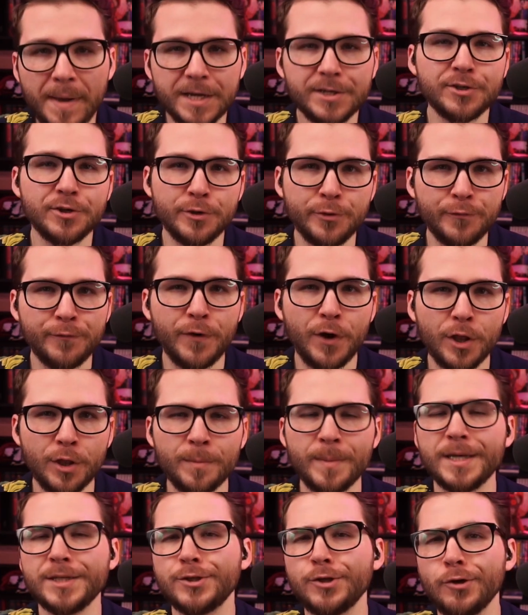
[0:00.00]
sure you follow
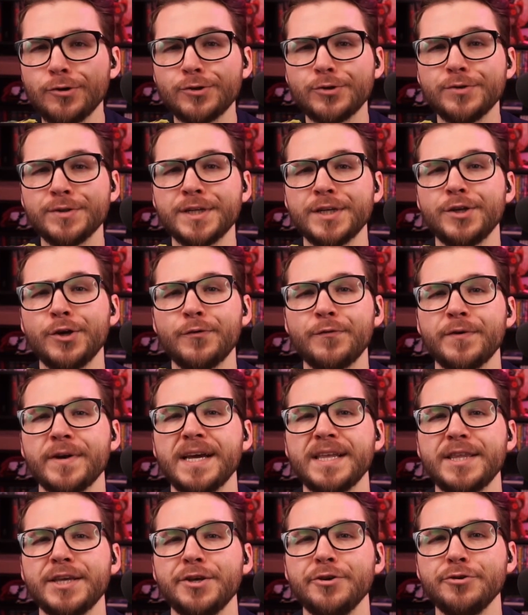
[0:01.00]
my socials and don't
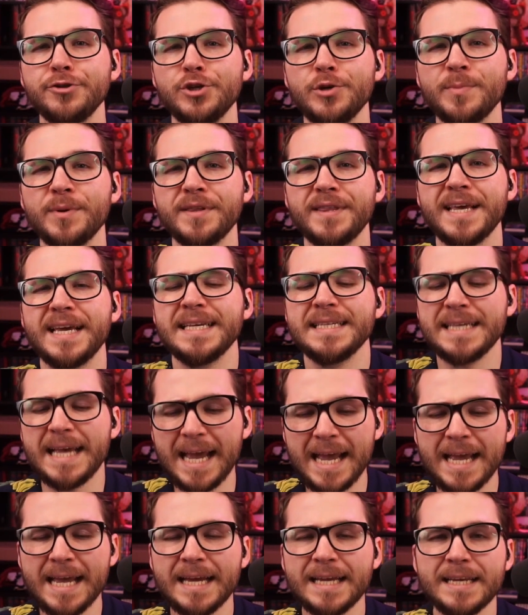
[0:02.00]
forget the YouTuber things.
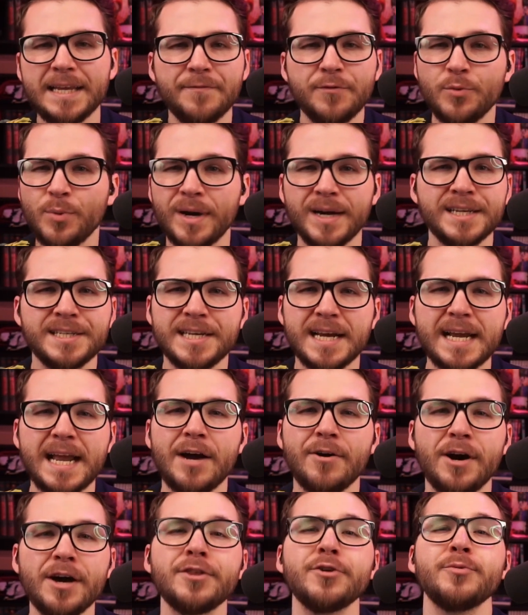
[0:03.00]
And if you want to check
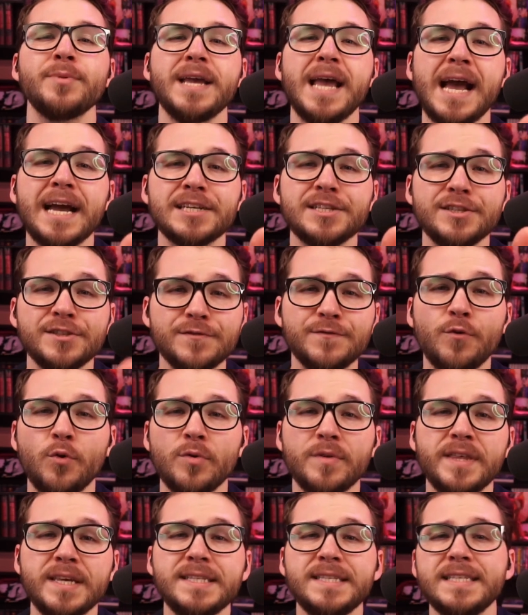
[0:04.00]
out other reactions
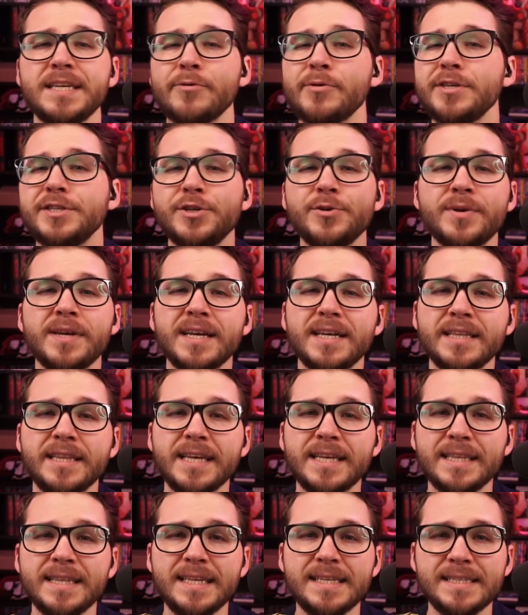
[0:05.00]
for this series, you can
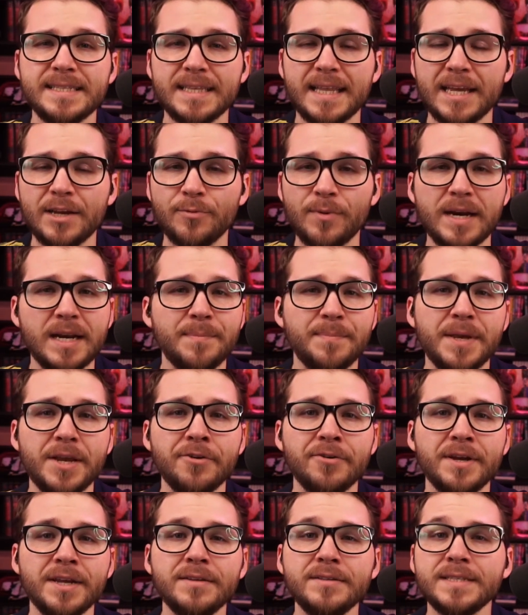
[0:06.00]
click this link right up
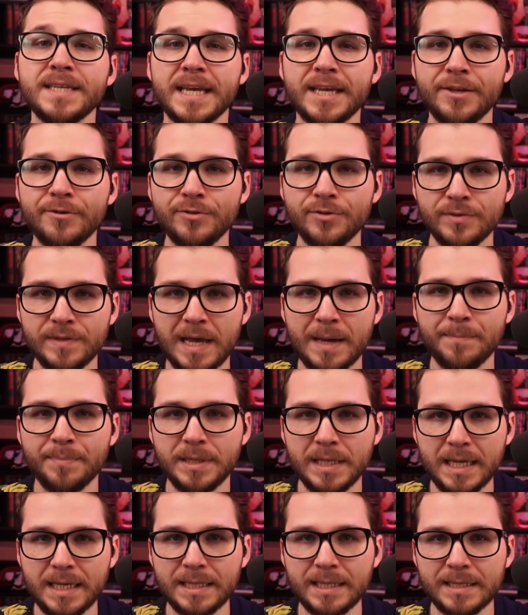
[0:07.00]
here. It'll take you to that
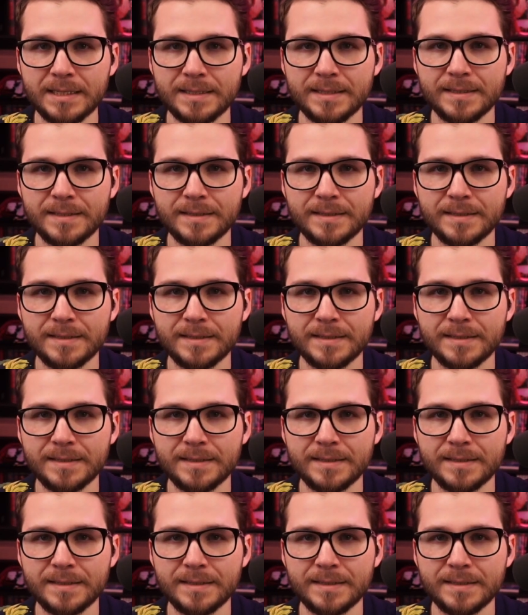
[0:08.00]
playlist.